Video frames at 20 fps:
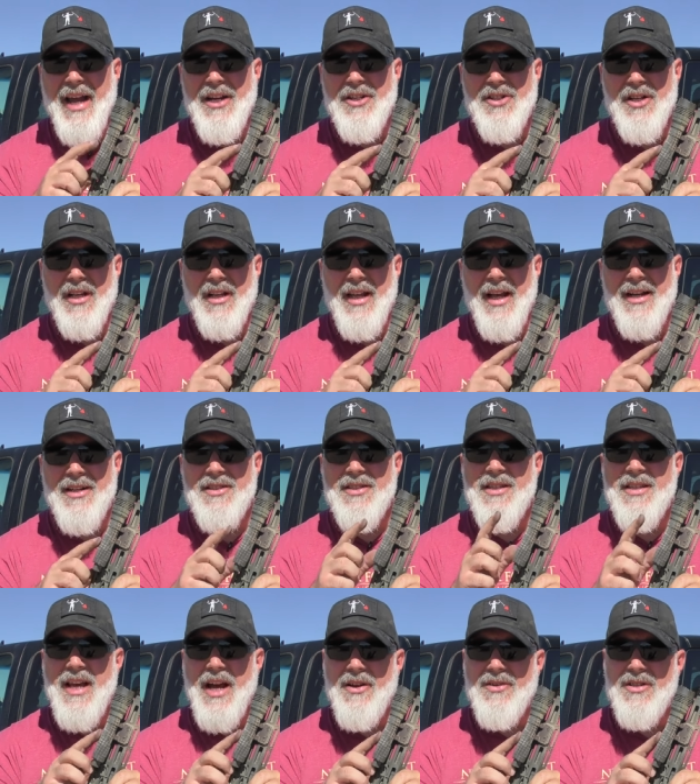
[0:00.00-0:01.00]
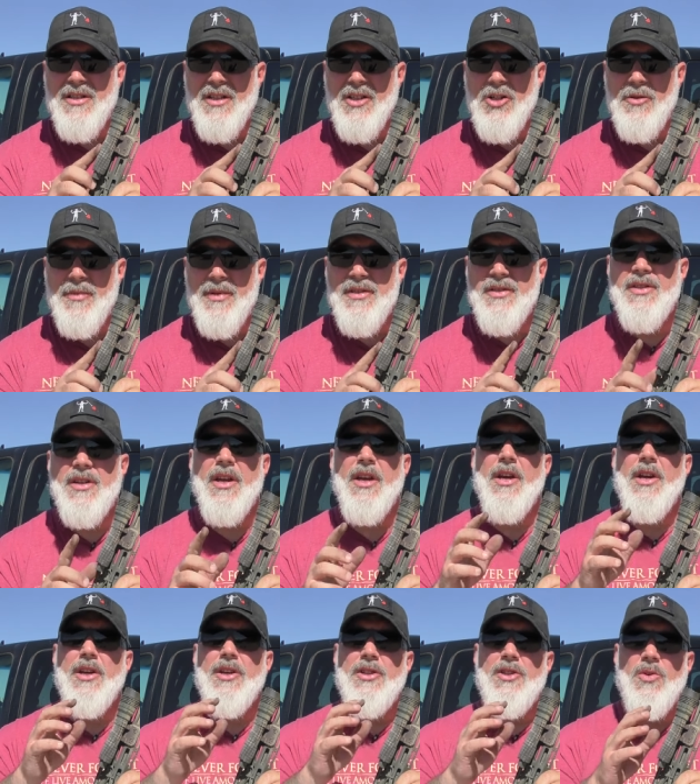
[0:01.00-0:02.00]
HLX, 1000 lumens,
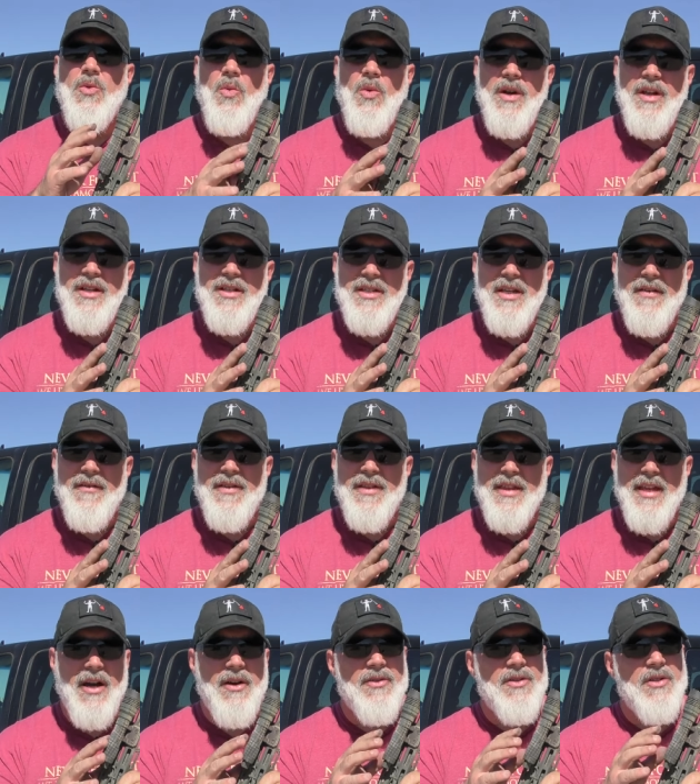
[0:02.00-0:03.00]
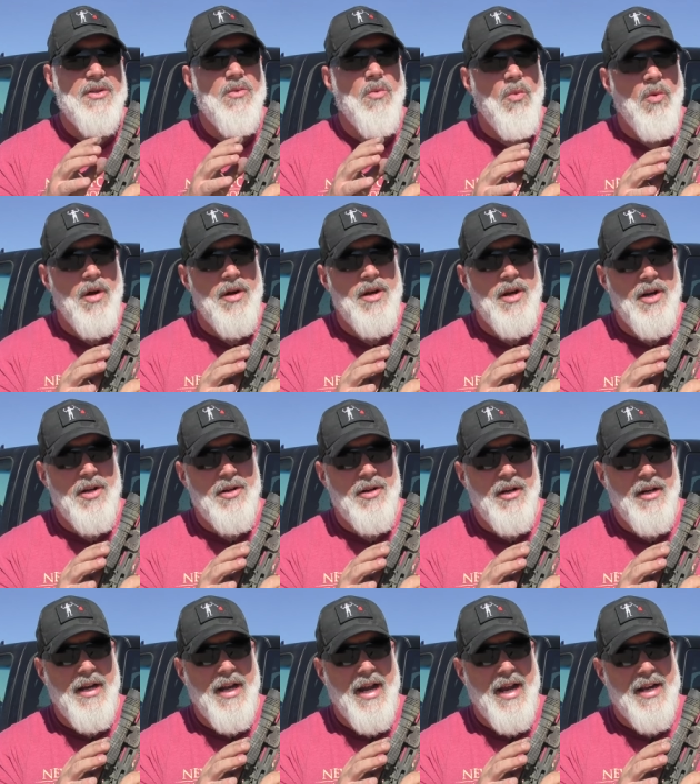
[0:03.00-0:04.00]

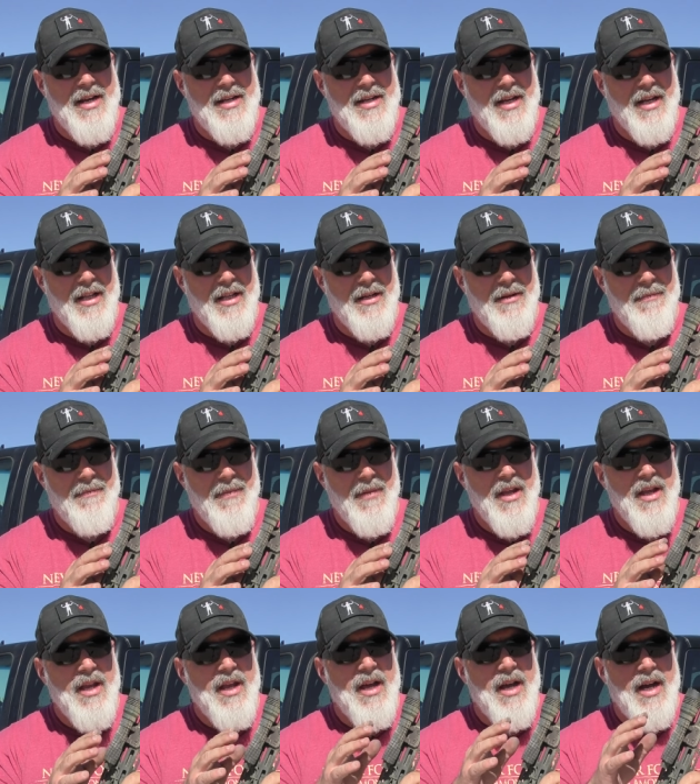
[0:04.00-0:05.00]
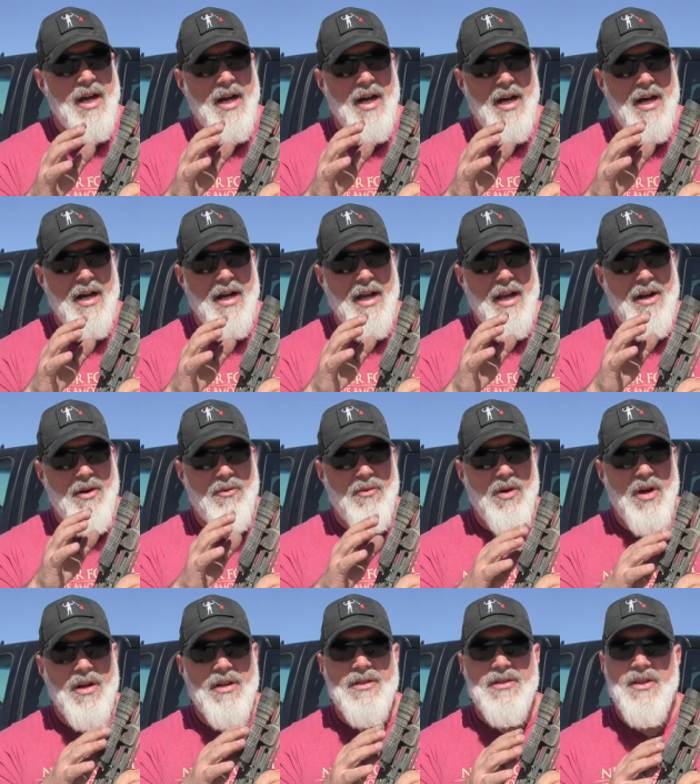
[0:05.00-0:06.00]
27,100 candela. Uh, and it
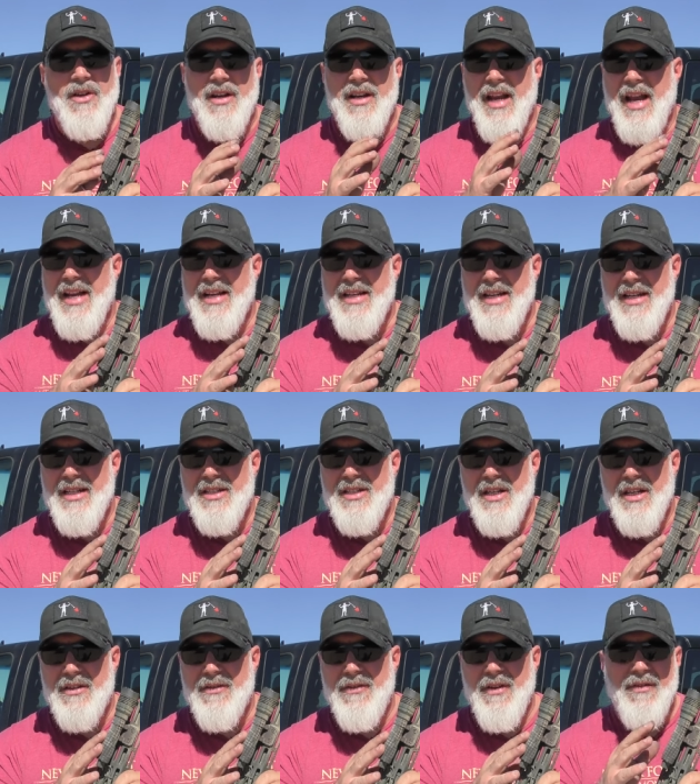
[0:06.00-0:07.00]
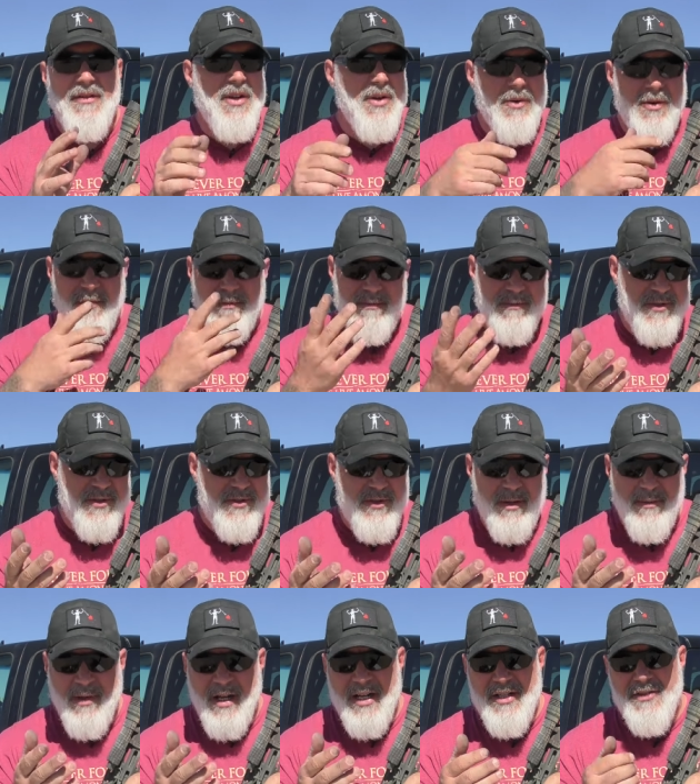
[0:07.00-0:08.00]
runs on an 18650 or
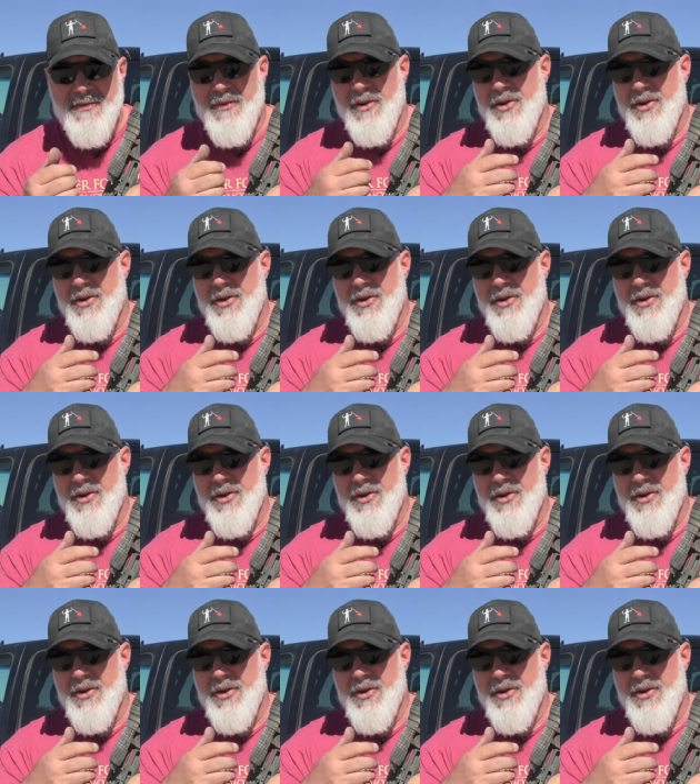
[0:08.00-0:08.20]
Streamlights